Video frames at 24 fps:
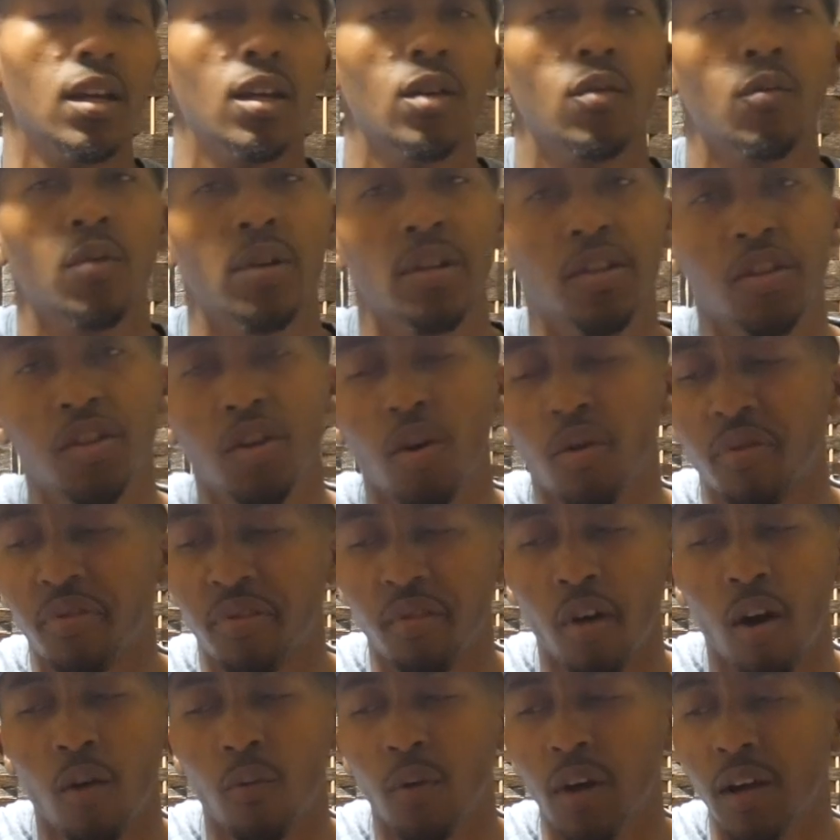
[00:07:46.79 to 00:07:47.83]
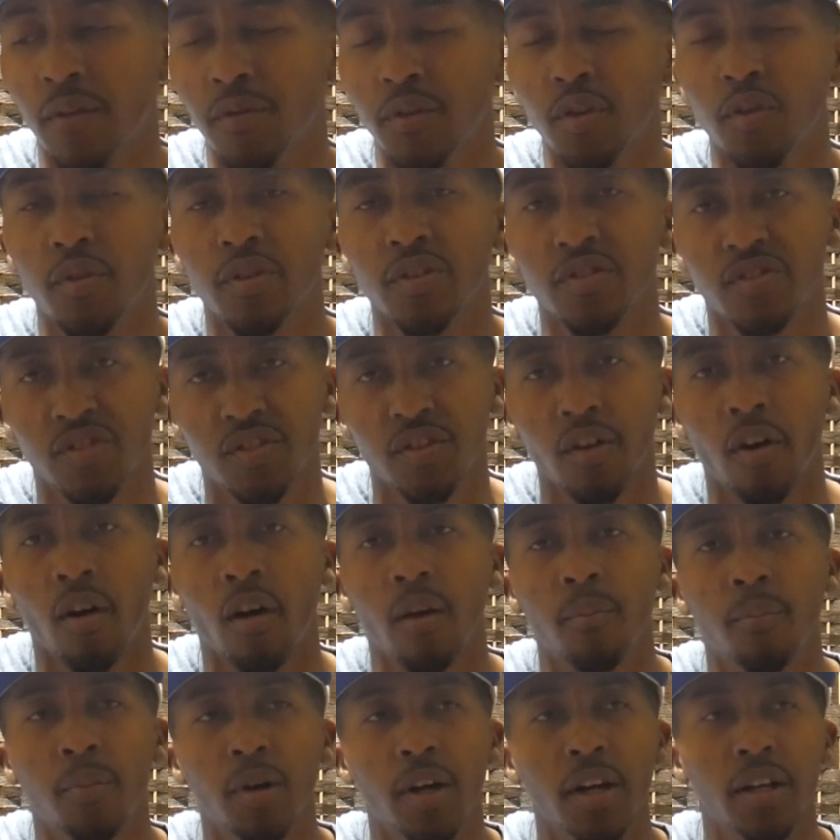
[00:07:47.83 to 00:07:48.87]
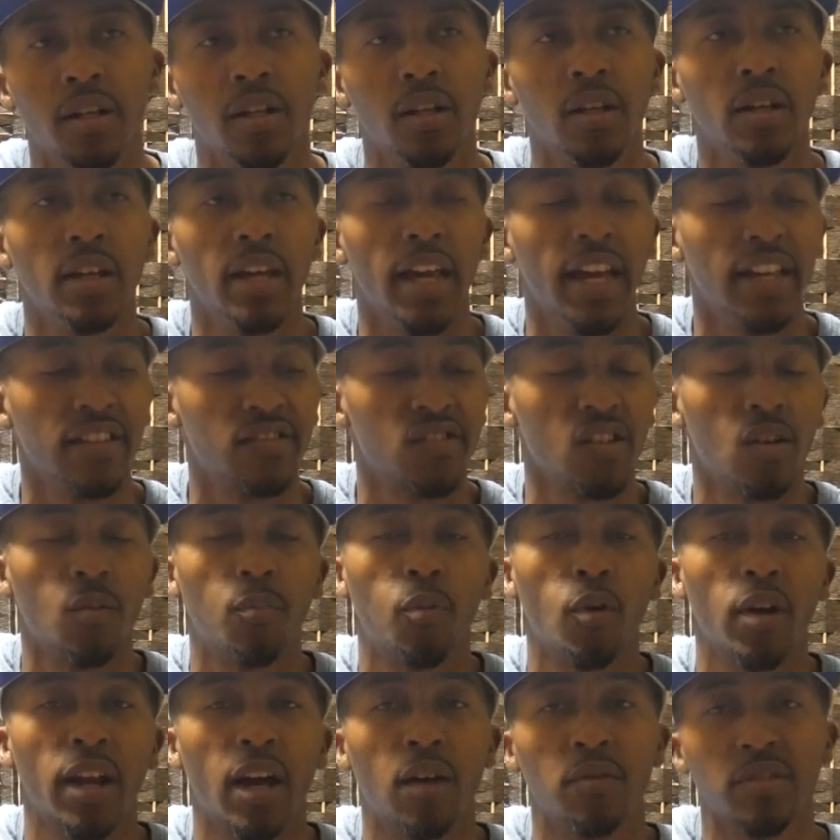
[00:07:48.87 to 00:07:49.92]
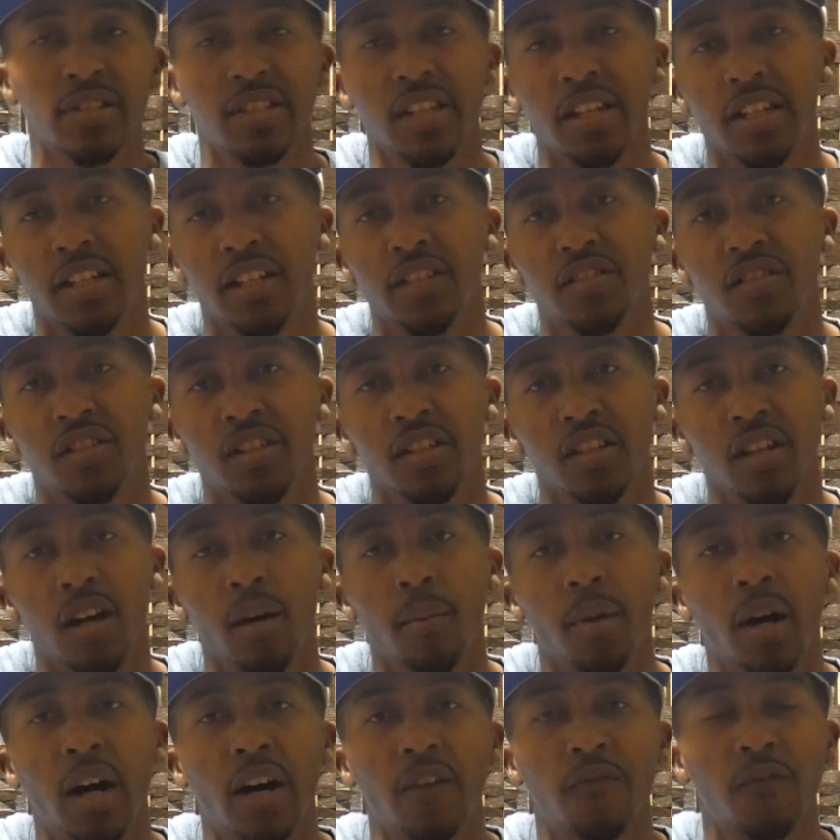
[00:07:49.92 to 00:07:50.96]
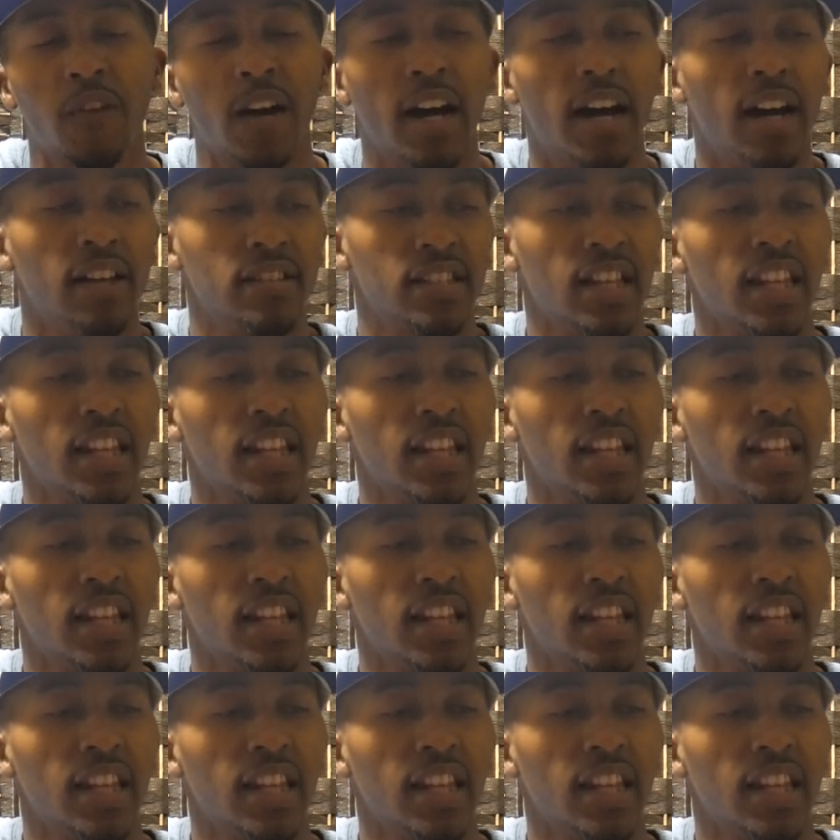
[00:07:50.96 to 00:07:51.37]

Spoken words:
When start wherever you can start, but at some point I would say get you the Yamaha Hs5s.